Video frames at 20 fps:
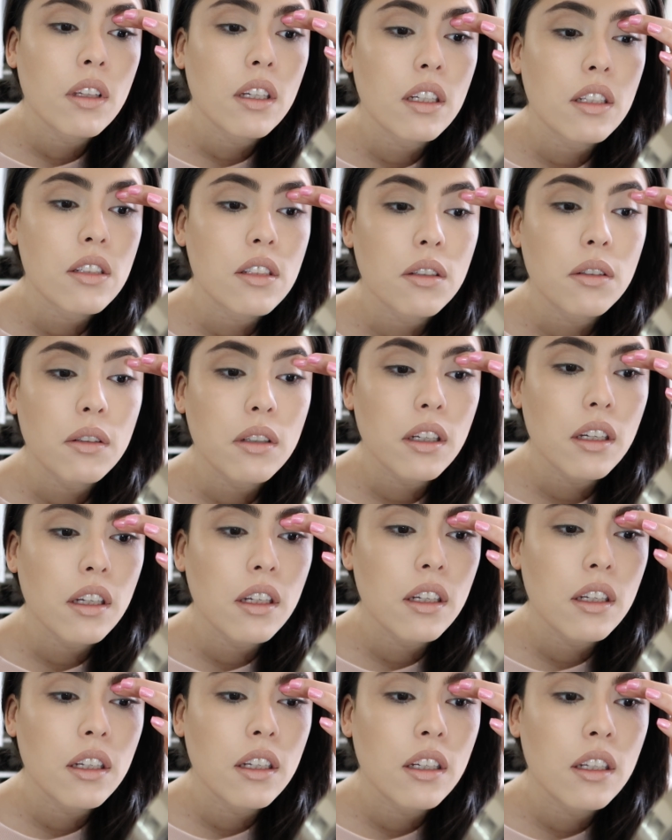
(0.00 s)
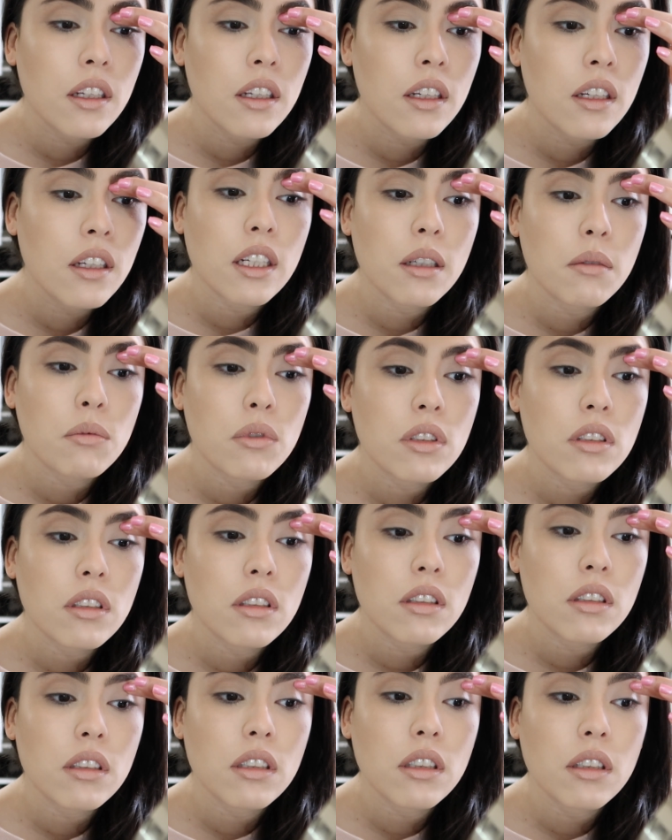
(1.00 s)
that's okay. Now I'm just
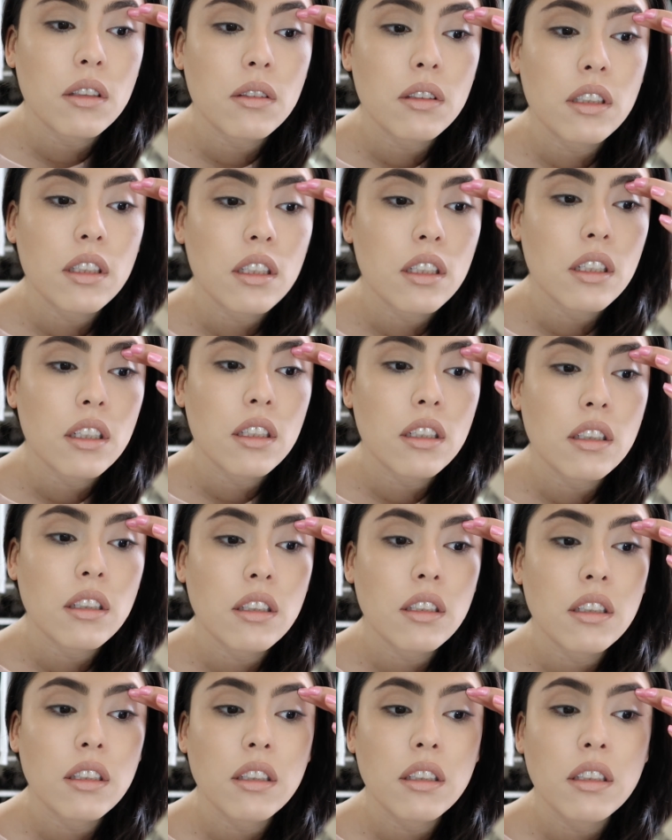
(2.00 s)
gonna go in